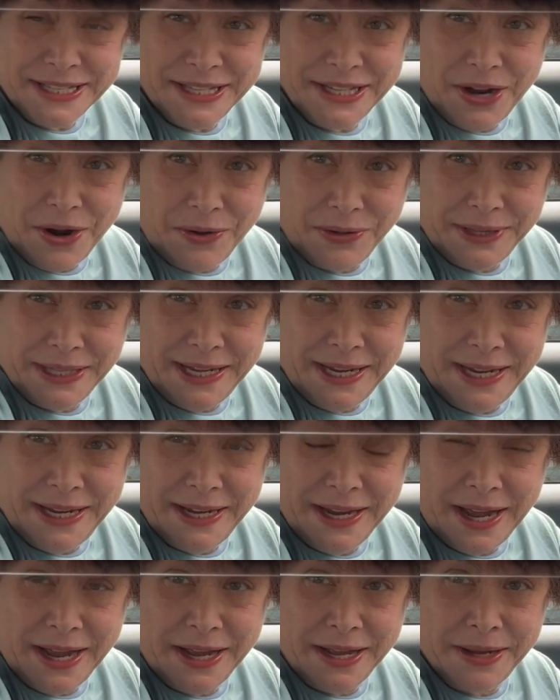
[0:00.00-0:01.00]

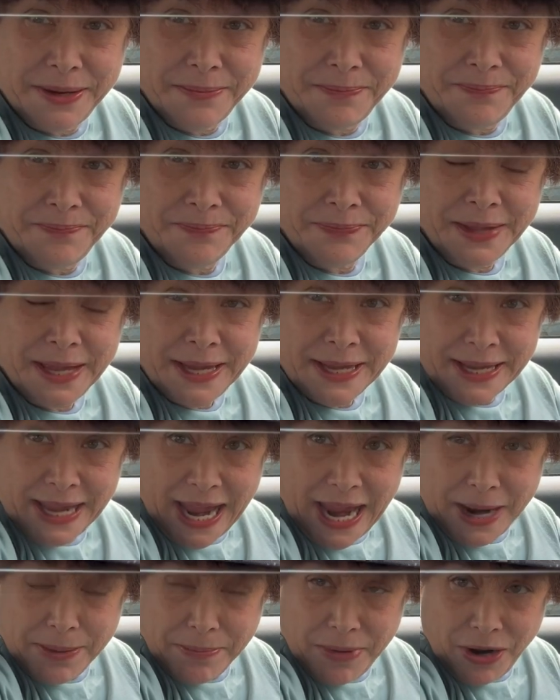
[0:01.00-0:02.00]
only
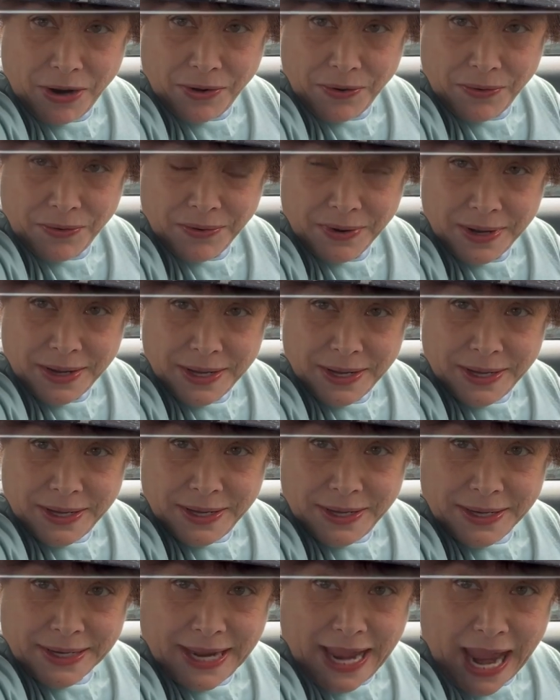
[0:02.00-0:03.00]
camo
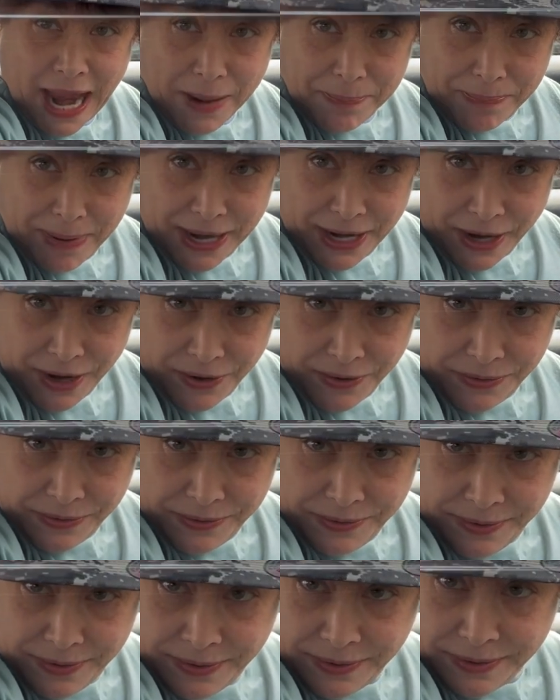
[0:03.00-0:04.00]
cap I
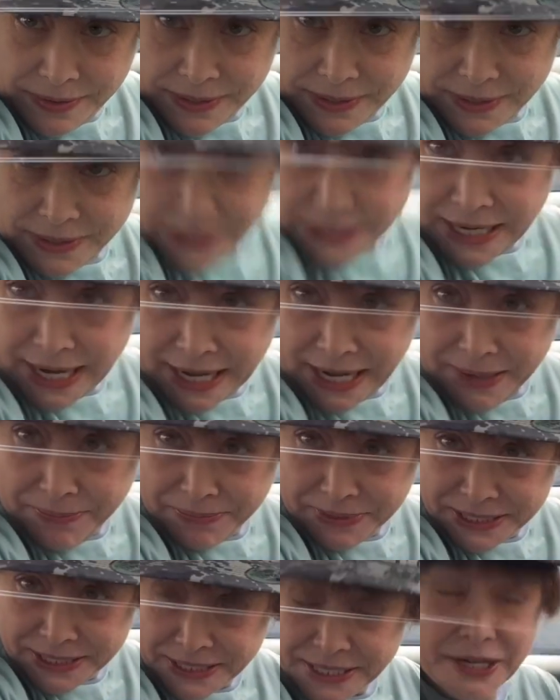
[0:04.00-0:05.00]
own. Did I
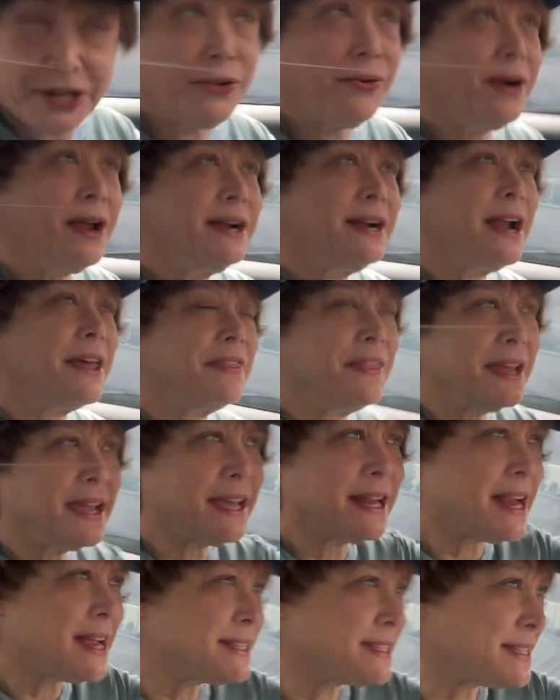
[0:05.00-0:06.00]
keep the sticker on it? I think
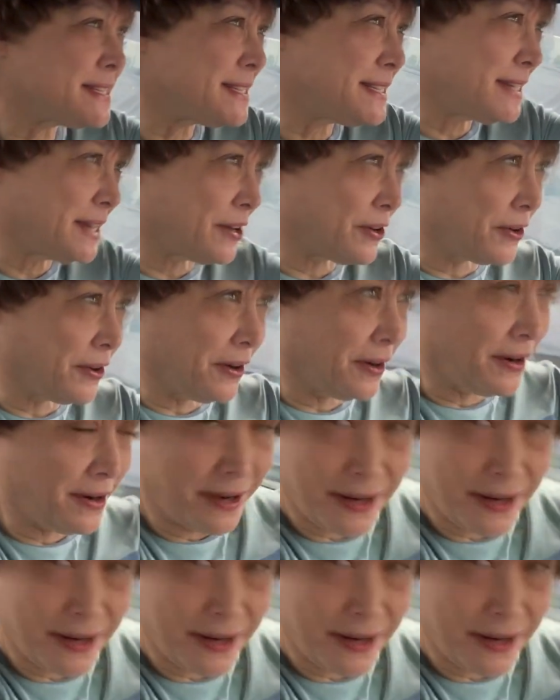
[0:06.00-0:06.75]
it has a sticker.